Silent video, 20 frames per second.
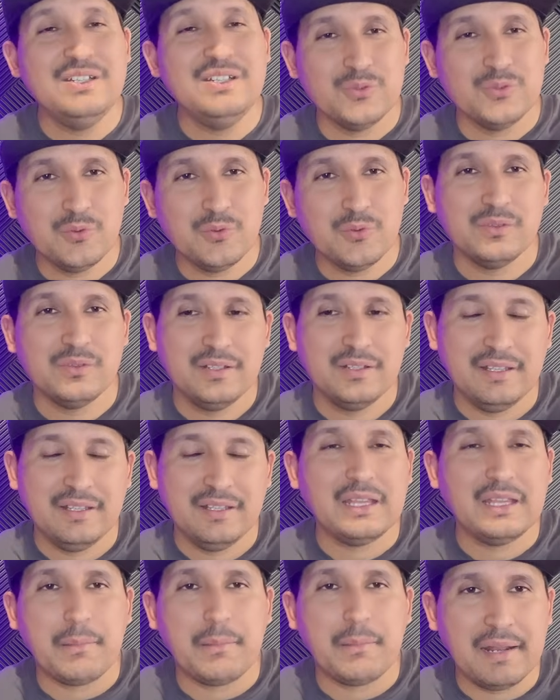knew
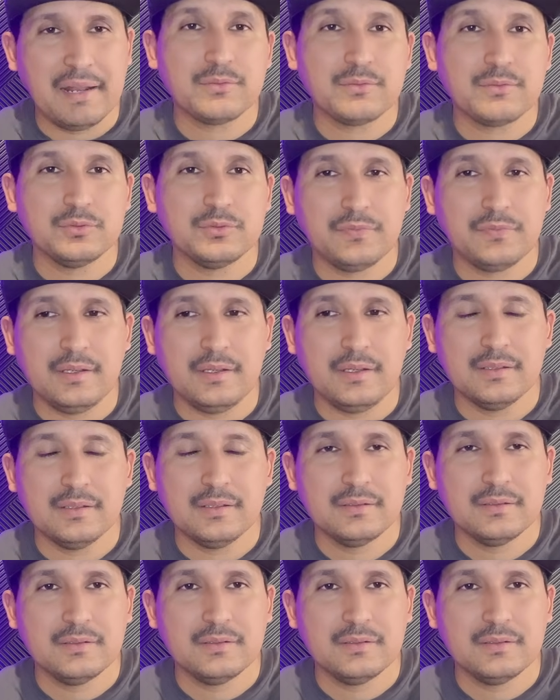that that plaque was fake,